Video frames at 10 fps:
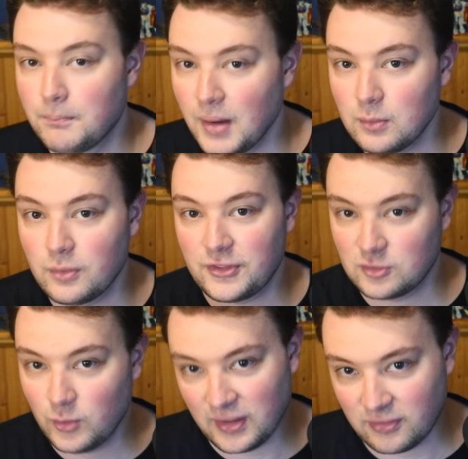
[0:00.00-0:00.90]
but with a
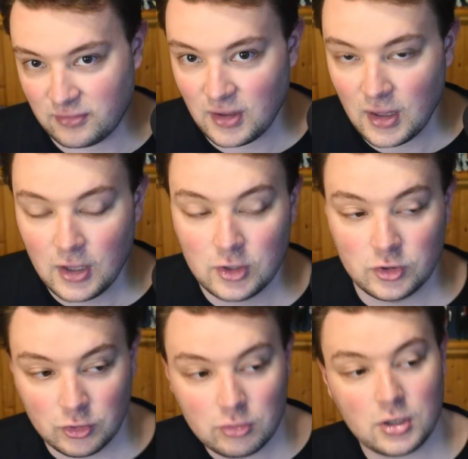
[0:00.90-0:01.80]
twist.
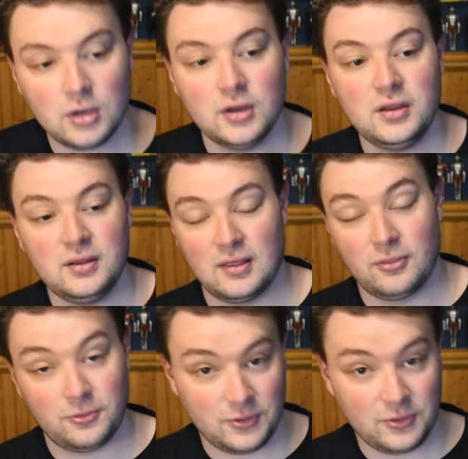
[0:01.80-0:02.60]
You could, in